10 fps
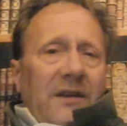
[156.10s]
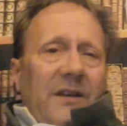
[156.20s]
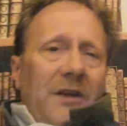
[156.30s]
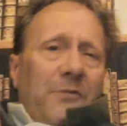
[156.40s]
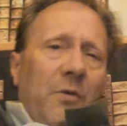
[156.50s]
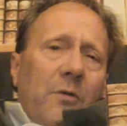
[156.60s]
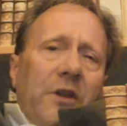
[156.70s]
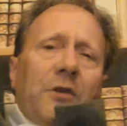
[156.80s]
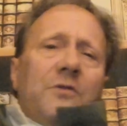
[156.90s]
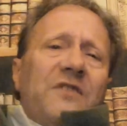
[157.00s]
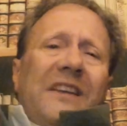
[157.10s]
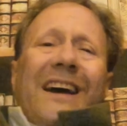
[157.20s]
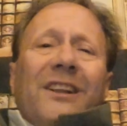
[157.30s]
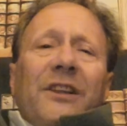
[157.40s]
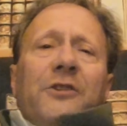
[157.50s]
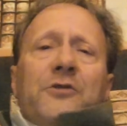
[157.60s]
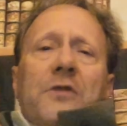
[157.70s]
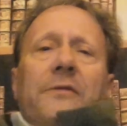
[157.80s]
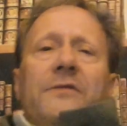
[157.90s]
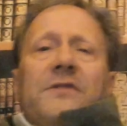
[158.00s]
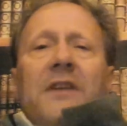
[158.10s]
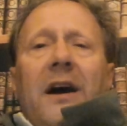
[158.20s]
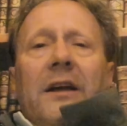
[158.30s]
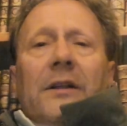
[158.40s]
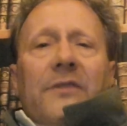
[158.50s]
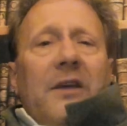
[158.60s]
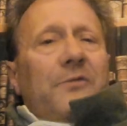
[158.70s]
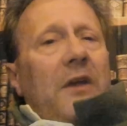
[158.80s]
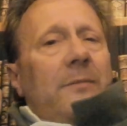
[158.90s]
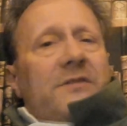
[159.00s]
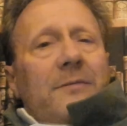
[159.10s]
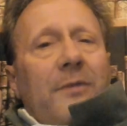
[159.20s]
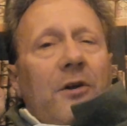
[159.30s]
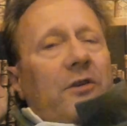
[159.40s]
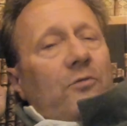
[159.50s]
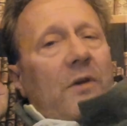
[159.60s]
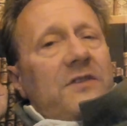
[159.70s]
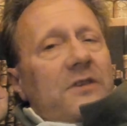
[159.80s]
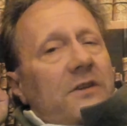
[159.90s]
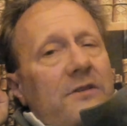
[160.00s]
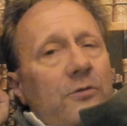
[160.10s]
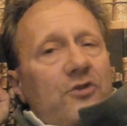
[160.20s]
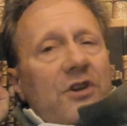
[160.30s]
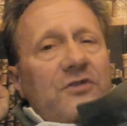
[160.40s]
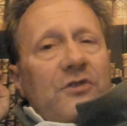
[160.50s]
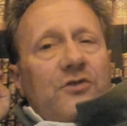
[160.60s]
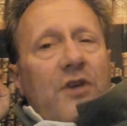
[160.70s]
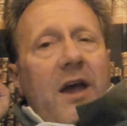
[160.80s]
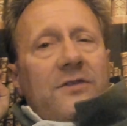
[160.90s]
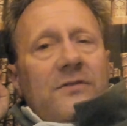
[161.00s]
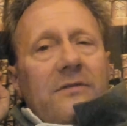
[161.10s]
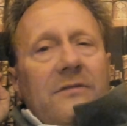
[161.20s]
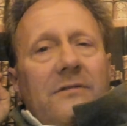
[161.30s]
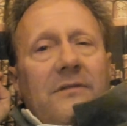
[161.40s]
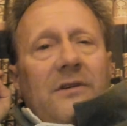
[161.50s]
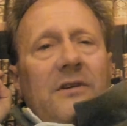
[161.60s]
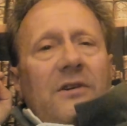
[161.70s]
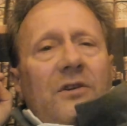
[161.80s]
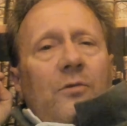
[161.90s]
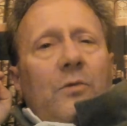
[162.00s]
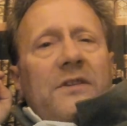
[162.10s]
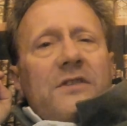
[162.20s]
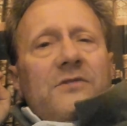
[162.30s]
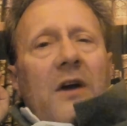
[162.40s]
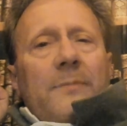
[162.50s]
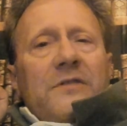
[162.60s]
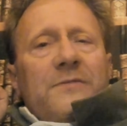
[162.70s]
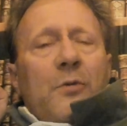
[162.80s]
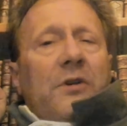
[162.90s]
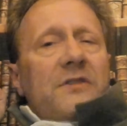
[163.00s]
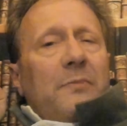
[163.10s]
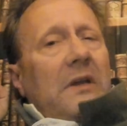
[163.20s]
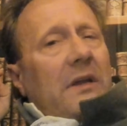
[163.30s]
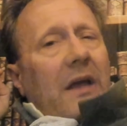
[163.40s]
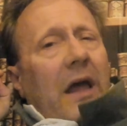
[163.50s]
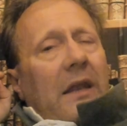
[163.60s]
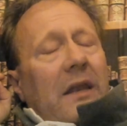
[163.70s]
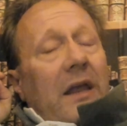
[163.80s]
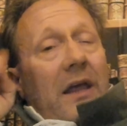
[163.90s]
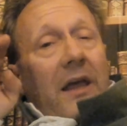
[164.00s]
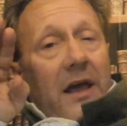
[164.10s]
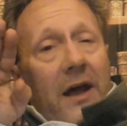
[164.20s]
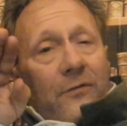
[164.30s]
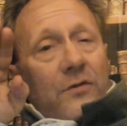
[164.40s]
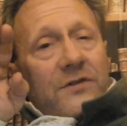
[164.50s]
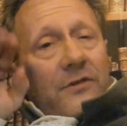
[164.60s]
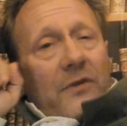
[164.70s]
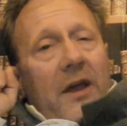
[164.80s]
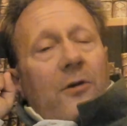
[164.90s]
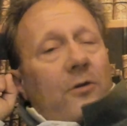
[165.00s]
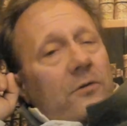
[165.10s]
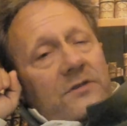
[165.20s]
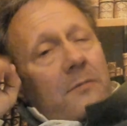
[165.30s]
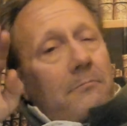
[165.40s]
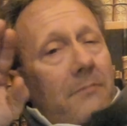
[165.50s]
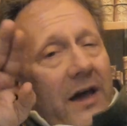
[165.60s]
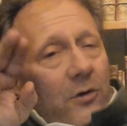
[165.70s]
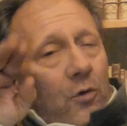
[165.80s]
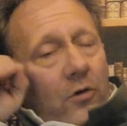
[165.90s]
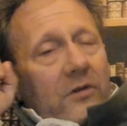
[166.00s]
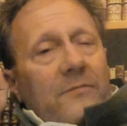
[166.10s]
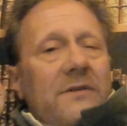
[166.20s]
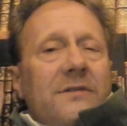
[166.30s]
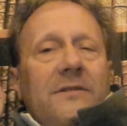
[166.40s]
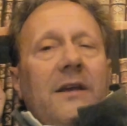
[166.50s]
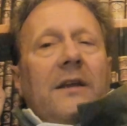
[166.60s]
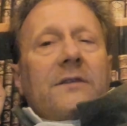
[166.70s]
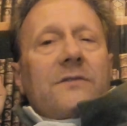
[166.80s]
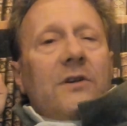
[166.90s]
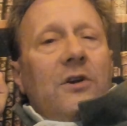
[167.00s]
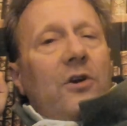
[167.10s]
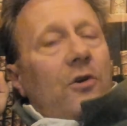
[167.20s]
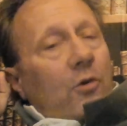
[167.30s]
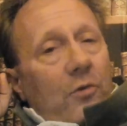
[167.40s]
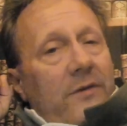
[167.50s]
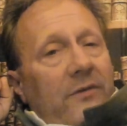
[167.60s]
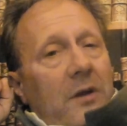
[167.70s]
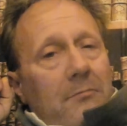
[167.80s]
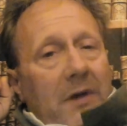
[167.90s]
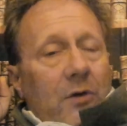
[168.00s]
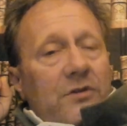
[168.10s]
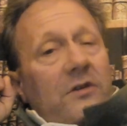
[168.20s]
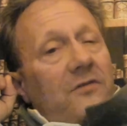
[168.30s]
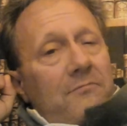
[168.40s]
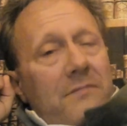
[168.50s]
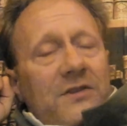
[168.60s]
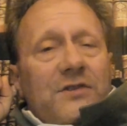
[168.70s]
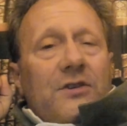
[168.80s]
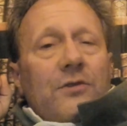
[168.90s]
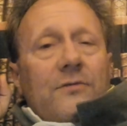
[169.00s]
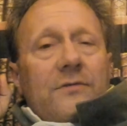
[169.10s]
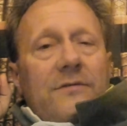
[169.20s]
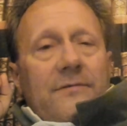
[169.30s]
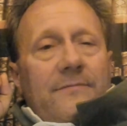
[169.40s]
If we were to use the alliterative style of that famous American race hustler Jesse Jackson, we describe this book as being an Everest of errors, a Matterhorn of mistakes, or even a mountain of miscues.